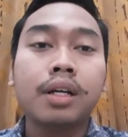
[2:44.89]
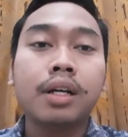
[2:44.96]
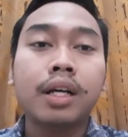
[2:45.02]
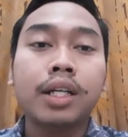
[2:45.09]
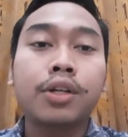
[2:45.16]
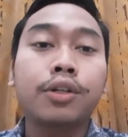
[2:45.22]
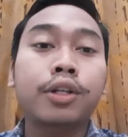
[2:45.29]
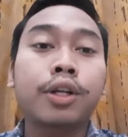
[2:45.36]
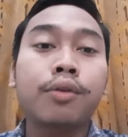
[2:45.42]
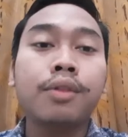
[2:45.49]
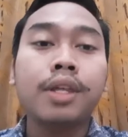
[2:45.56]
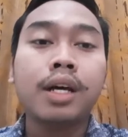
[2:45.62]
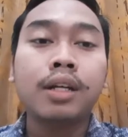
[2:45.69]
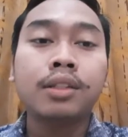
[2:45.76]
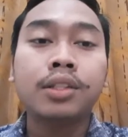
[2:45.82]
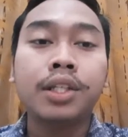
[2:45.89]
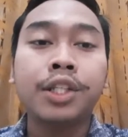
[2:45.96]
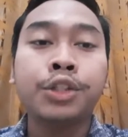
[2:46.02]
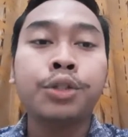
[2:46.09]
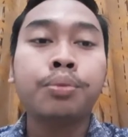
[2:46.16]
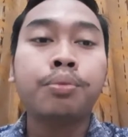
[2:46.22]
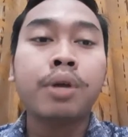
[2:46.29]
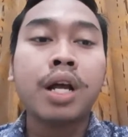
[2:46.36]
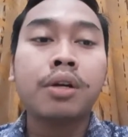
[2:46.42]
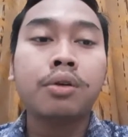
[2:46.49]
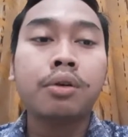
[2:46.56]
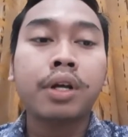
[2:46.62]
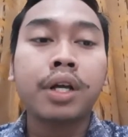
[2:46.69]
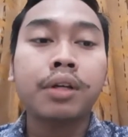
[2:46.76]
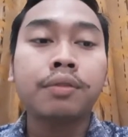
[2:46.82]
I conclude that the
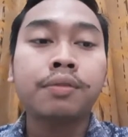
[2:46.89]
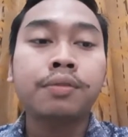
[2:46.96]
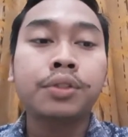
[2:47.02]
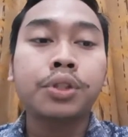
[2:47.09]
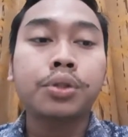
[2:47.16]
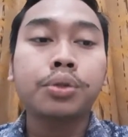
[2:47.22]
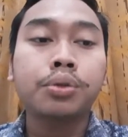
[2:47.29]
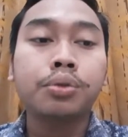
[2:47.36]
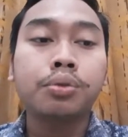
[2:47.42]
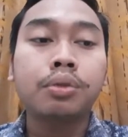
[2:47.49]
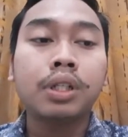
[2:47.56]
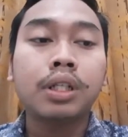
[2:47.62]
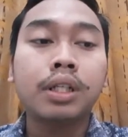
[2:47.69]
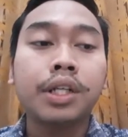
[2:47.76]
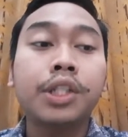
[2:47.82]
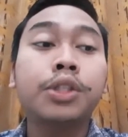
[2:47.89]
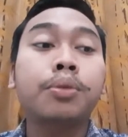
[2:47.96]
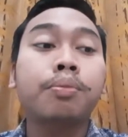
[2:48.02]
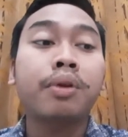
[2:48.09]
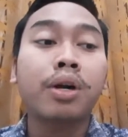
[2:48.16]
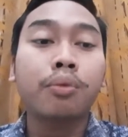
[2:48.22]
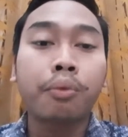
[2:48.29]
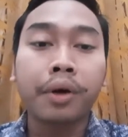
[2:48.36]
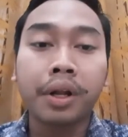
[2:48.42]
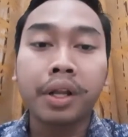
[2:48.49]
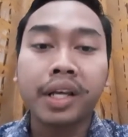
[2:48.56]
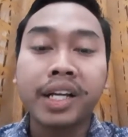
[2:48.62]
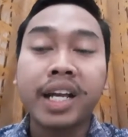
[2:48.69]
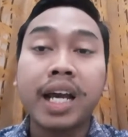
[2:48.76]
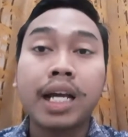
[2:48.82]
interpreter have to interpret well
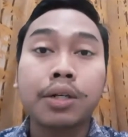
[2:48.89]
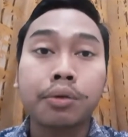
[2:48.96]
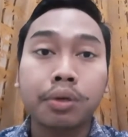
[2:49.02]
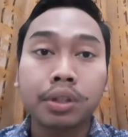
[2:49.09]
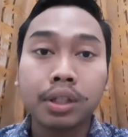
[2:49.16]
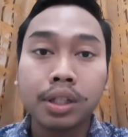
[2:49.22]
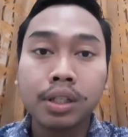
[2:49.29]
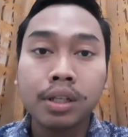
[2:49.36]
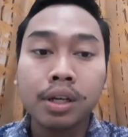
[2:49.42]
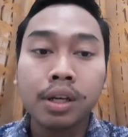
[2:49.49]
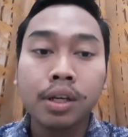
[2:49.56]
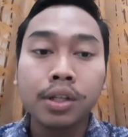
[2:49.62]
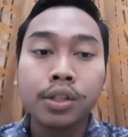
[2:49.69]
and accurately.